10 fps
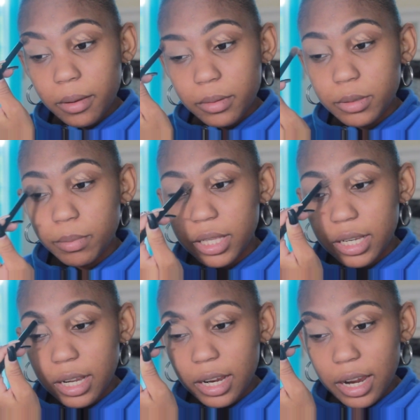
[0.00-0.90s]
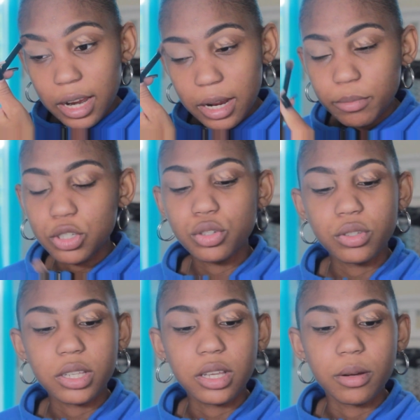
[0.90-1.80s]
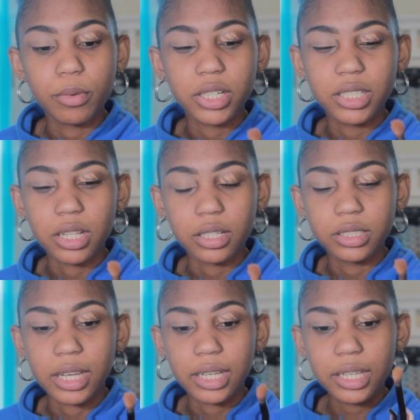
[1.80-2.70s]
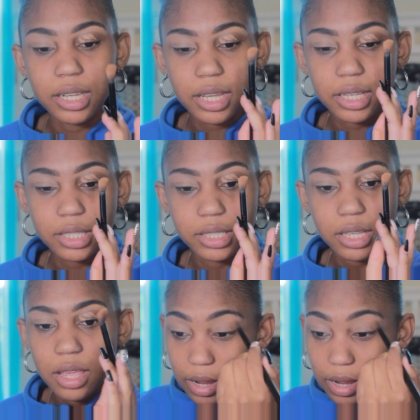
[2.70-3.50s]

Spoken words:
Just blending it in. I'm just using a brush that looks like this.